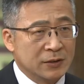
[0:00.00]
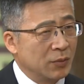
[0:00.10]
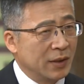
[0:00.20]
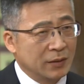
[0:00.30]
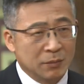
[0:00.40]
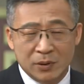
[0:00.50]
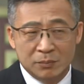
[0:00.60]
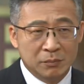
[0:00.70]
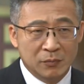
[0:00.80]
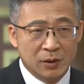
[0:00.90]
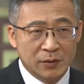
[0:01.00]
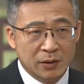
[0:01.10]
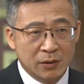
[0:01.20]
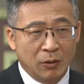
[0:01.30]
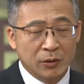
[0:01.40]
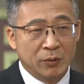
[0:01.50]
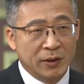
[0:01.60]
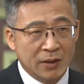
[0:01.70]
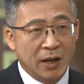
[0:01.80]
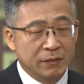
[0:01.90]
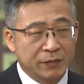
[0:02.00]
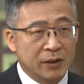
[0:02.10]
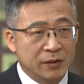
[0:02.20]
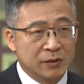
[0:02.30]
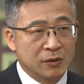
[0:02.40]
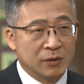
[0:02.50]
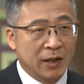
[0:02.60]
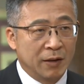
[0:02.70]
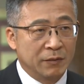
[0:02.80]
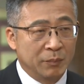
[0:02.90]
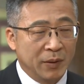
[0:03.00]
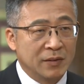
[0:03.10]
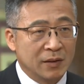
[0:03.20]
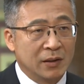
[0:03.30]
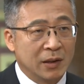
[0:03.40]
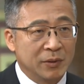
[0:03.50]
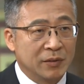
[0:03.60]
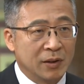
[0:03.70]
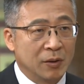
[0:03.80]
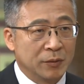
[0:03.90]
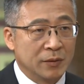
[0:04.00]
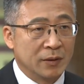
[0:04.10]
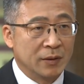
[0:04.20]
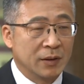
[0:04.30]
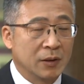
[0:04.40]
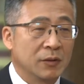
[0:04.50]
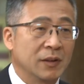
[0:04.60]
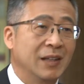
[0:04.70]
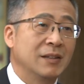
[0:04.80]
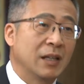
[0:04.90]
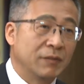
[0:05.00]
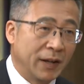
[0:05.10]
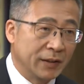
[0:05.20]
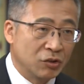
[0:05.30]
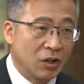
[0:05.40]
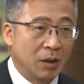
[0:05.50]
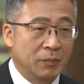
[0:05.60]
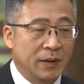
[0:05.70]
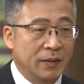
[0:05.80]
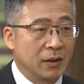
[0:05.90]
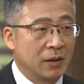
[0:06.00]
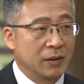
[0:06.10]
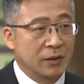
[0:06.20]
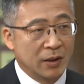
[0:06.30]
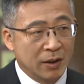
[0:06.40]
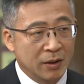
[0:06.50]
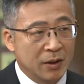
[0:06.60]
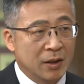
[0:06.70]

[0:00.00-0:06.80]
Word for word: so that the, the, the ordinary young Uyghurs could have the basic labor skills, uh, they could easily find a job, and they could uh,